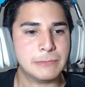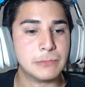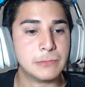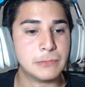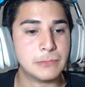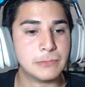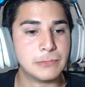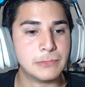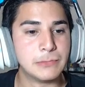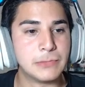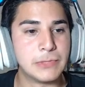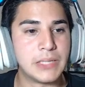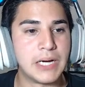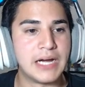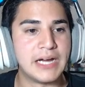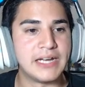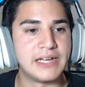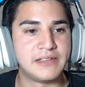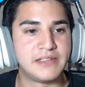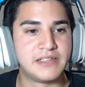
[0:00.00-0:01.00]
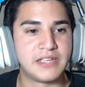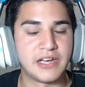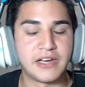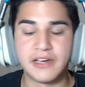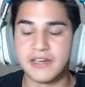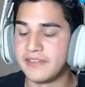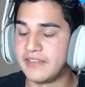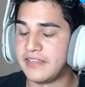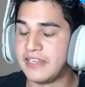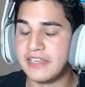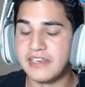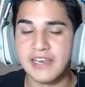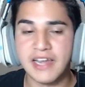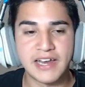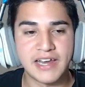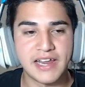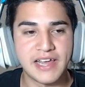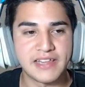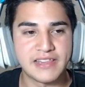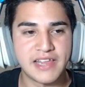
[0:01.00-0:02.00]
My mm, dad uh, did not
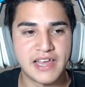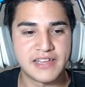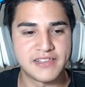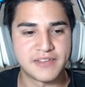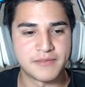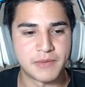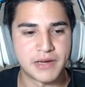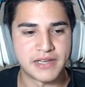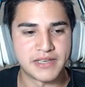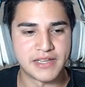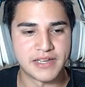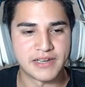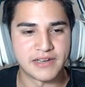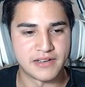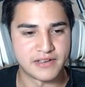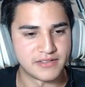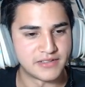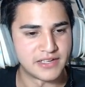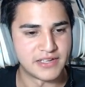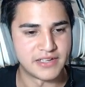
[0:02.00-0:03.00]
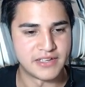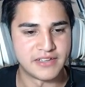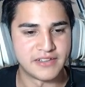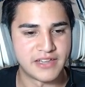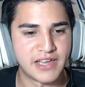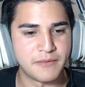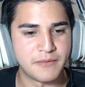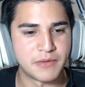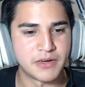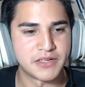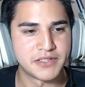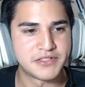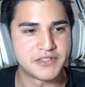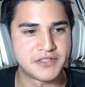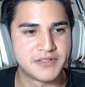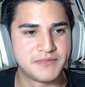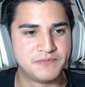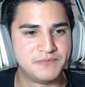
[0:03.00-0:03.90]
add that to my deck, I'll tell you that much.